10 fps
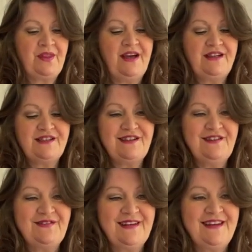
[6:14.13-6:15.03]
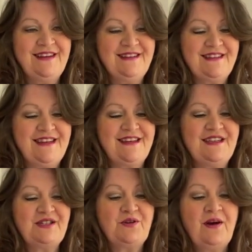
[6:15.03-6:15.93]
And he's lovely, isn't he?
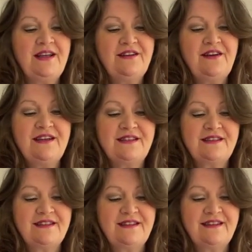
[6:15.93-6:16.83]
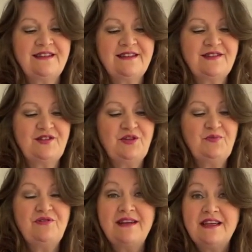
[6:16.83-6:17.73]
He's quite nice and
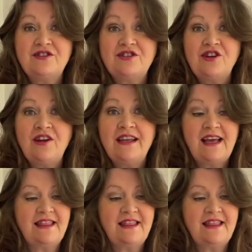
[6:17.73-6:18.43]
summery and jolly.